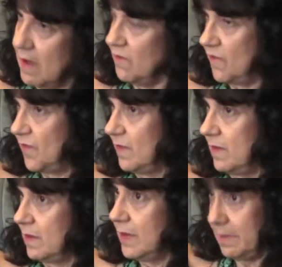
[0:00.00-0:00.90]
of,
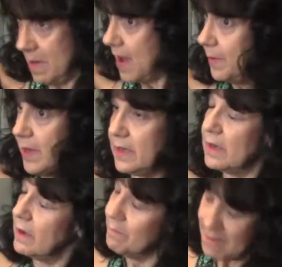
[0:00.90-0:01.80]
in my
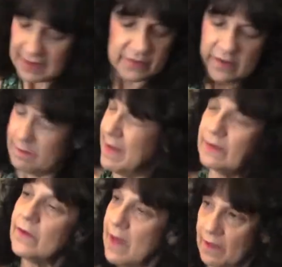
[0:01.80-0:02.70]
opinion, medicine and
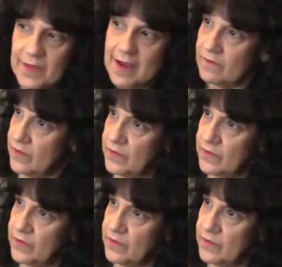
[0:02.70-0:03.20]
mental health ever